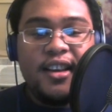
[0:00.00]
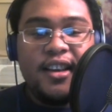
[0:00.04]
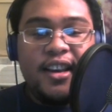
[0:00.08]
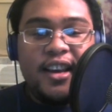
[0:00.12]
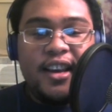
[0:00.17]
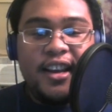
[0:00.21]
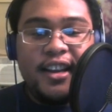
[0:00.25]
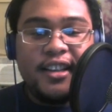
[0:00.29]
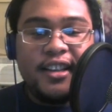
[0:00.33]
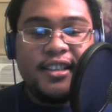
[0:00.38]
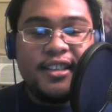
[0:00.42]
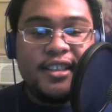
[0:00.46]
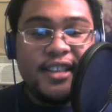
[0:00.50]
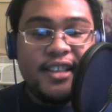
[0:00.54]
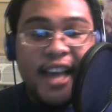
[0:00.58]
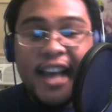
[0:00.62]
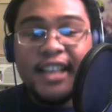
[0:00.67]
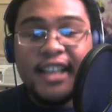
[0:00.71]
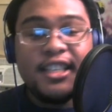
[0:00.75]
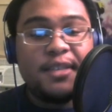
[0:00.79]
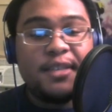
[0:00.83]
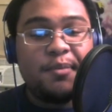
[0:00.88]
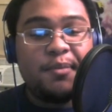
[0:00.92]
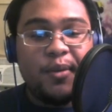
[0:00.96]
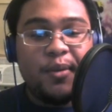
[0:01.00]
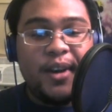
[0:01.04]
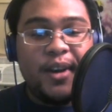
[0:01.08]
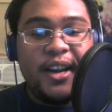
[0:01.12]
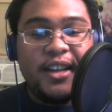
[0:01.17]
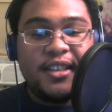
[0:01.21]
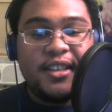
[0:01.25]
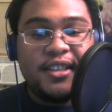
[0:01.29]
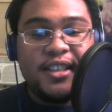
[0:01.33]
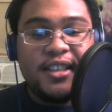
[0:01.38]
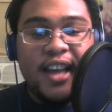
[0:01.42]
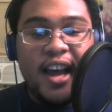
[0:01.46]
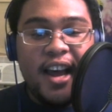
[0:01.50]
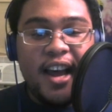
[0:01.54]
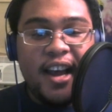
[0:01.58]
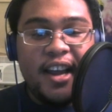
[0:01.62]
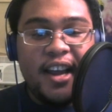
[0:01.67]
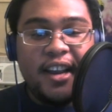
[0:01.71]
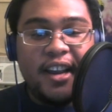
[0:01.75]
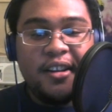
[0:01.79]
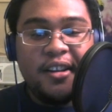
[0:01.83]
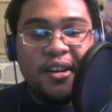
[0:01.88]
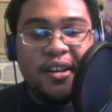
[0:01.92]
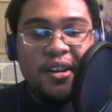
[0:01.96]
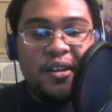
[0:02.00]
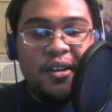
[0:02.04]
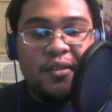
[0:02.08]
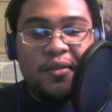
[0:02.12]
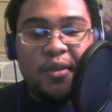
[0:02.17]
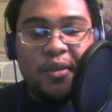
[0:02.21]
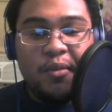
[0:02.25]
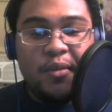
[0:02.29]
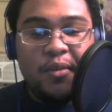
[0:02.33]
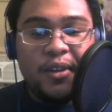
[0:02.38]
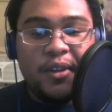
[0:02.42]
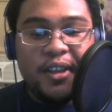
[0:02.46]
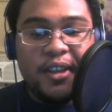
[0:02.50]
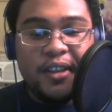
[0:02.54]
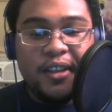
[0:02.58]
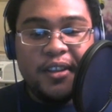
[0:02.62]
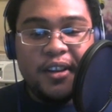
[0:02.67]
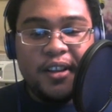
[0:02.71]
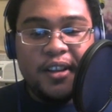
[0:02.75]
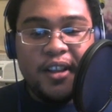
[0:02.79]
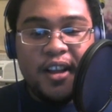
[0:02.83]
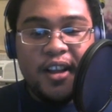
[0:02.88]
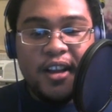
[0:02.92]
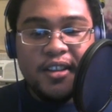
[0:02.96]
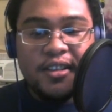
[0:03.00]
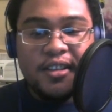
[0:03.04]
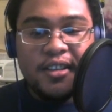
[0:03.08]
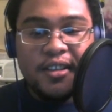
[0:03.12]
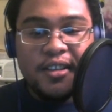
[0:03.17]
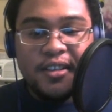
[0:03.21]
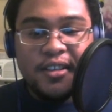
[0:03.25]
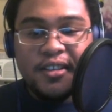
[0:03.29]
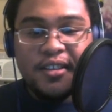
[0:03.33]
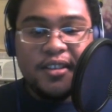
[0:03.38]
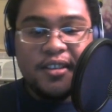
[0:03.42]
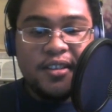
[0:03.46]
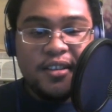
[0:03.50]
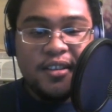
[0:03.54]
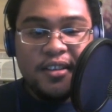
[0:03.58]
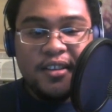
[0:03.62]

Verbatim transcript: exasperated sigh from within the closet.